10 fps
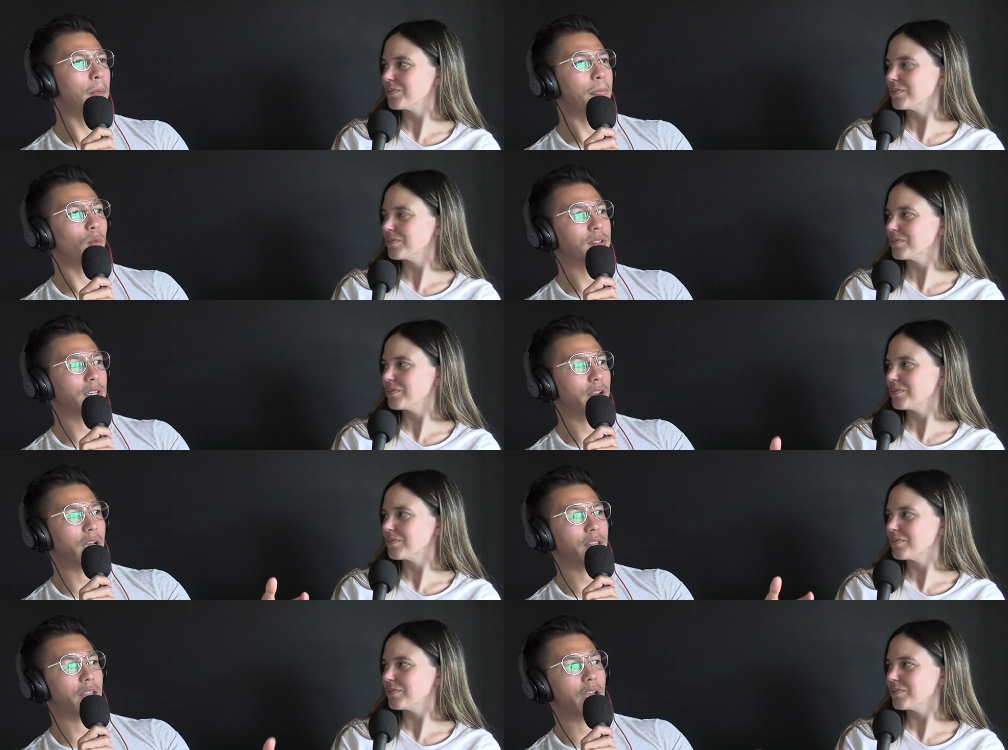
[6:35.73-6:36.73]
Speaker 1: once I,
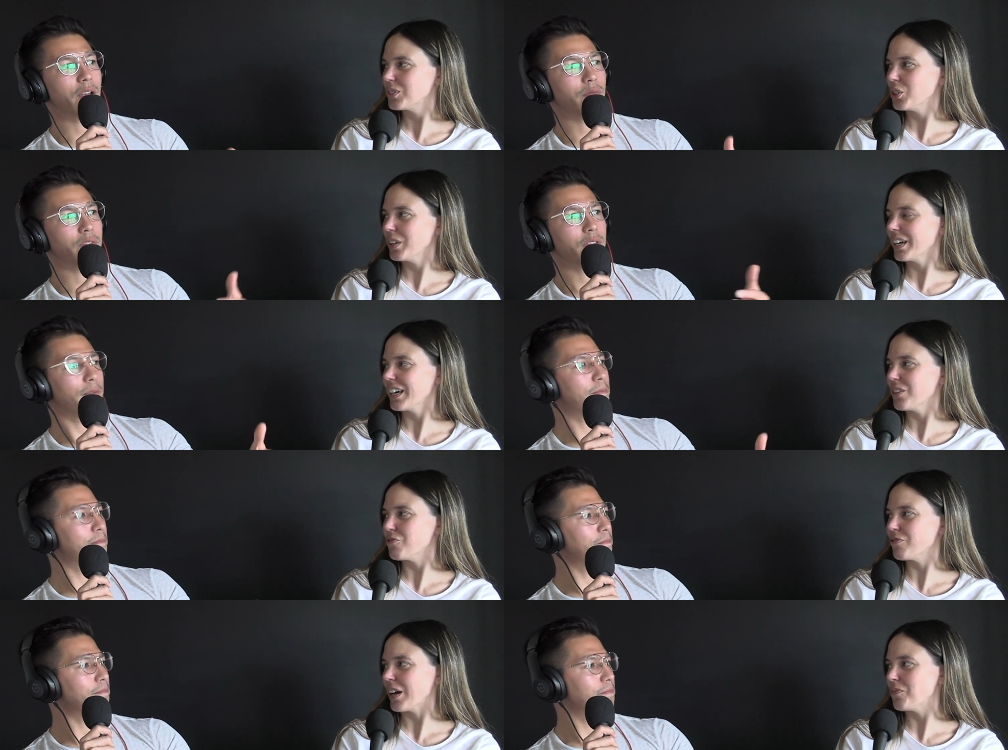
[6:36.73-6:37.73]
I
Speaker 2: you're like, I
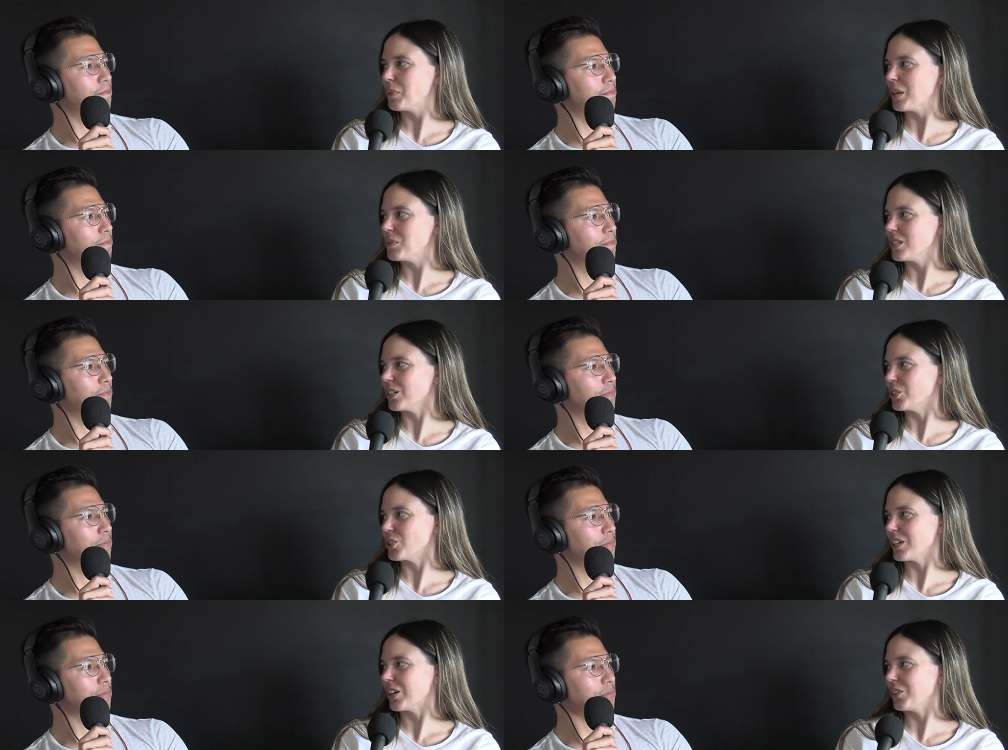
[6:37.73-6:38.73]
have five
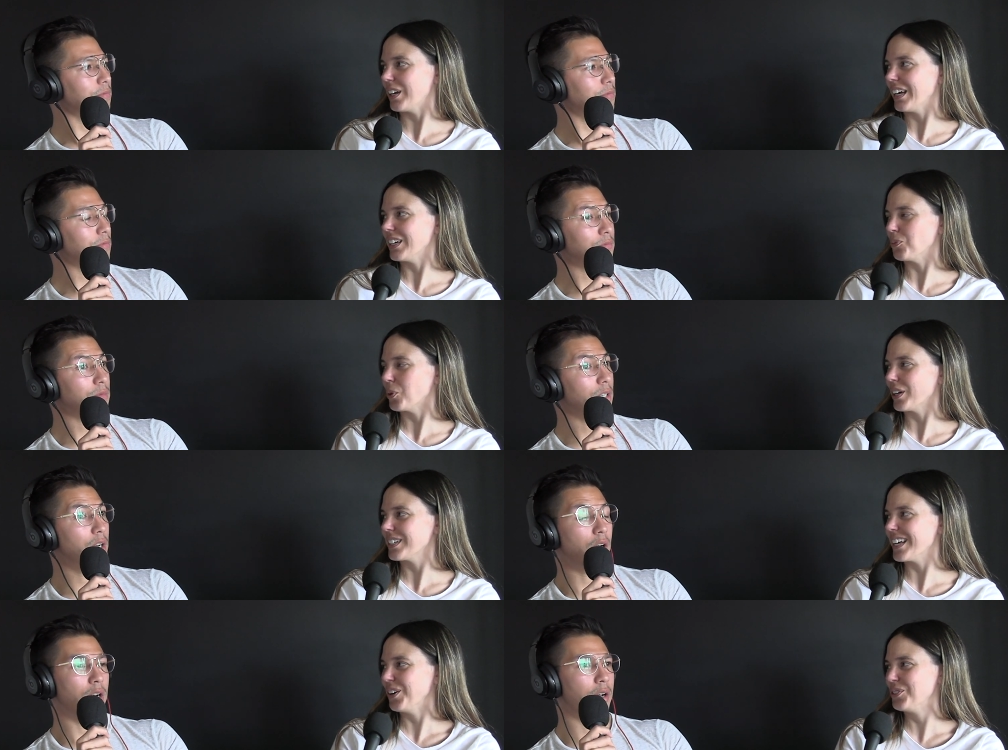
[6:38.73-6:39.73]
babysitters now and I can
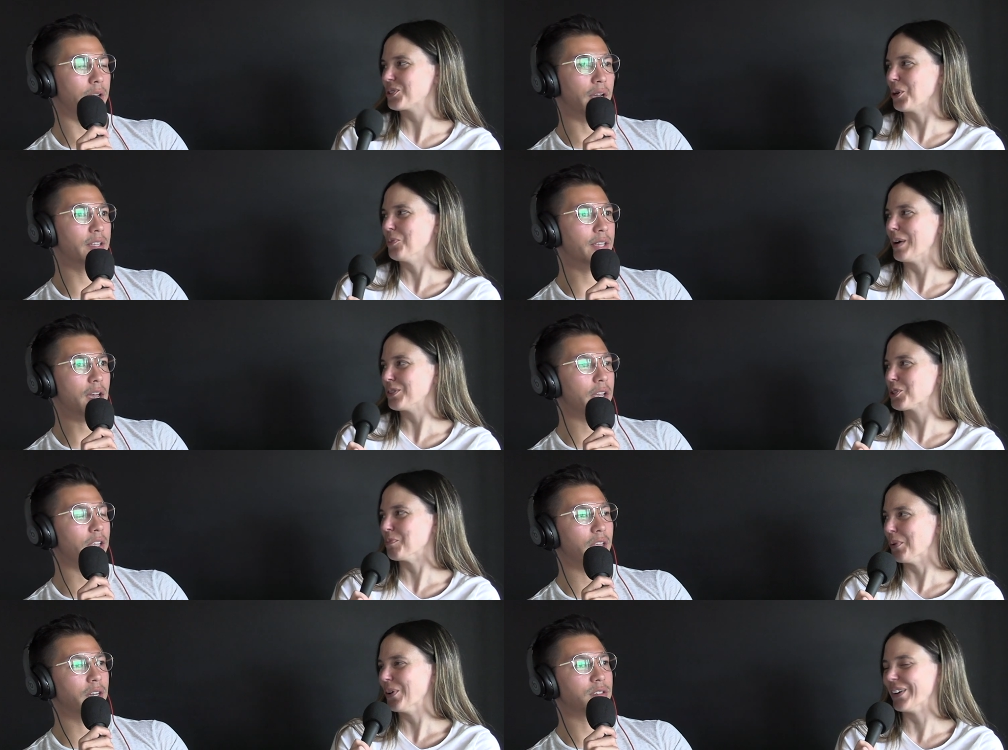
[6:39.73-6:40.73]
work t-
Speaker 1: so I, I, much
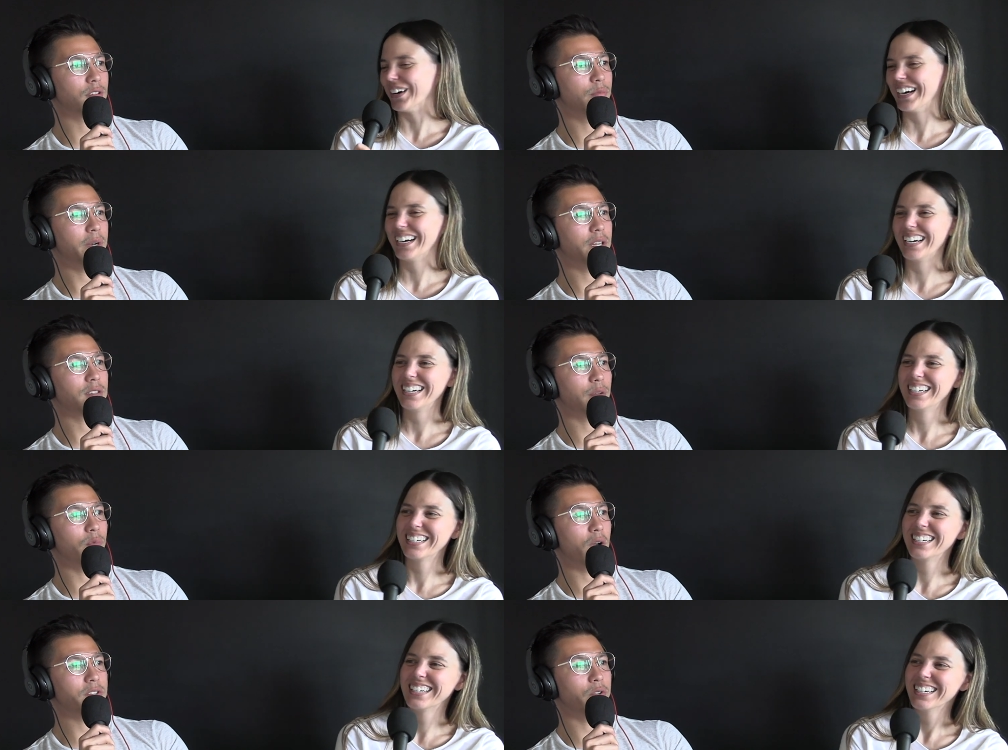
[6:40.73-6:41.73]
yeah, more. In so many, in
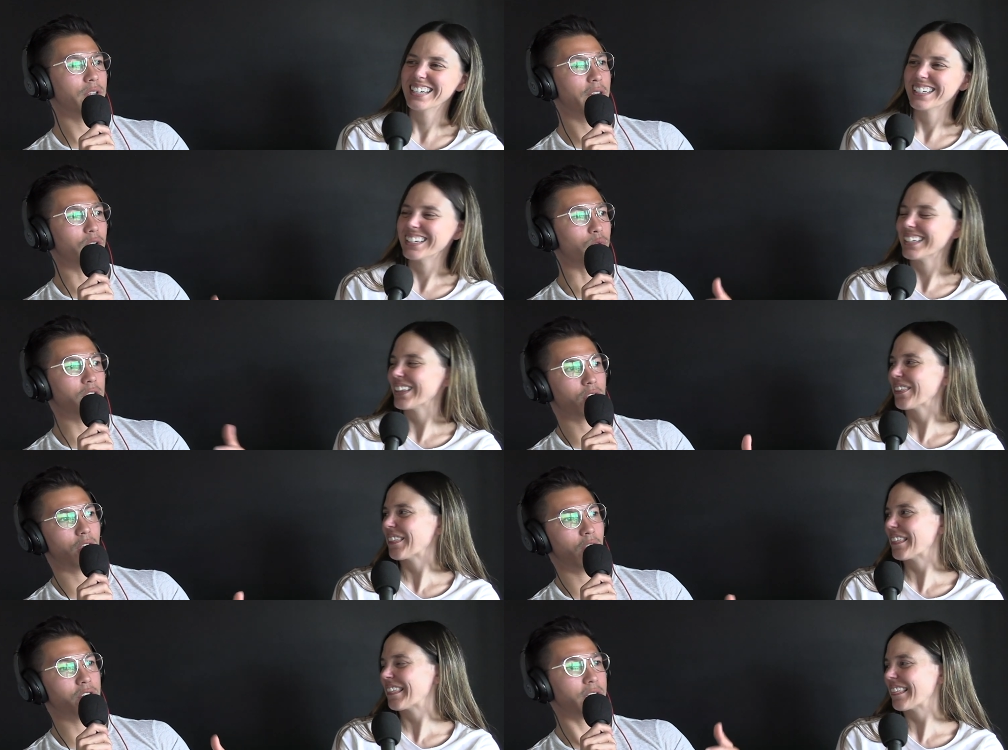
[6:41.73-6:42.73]
some ways you can like
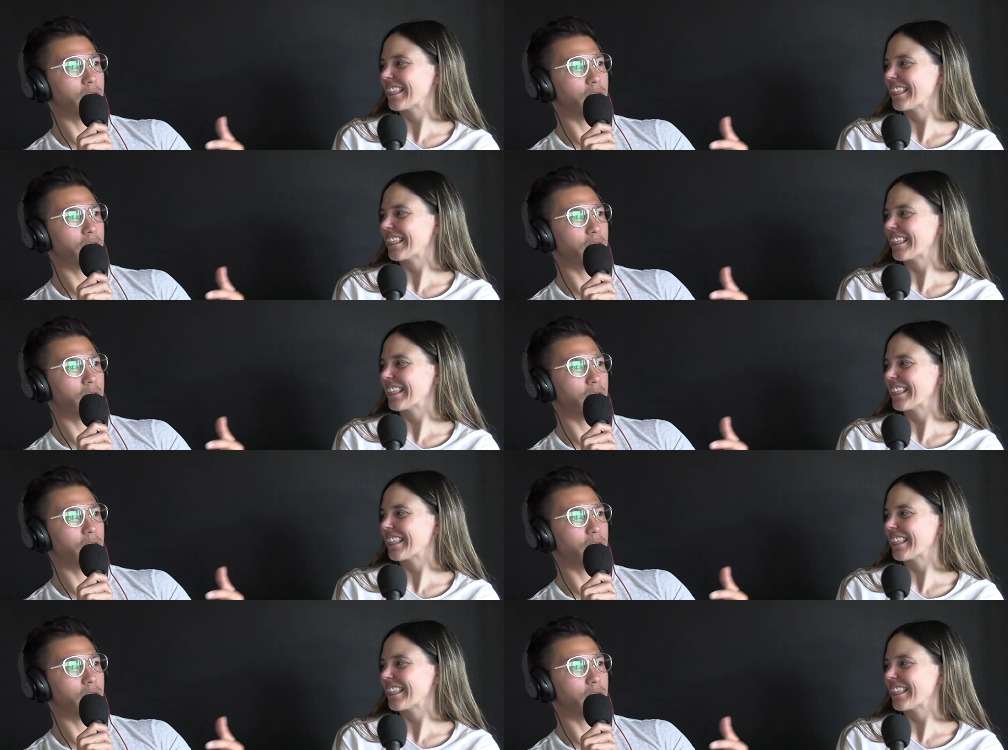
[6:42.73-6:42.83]
recharge,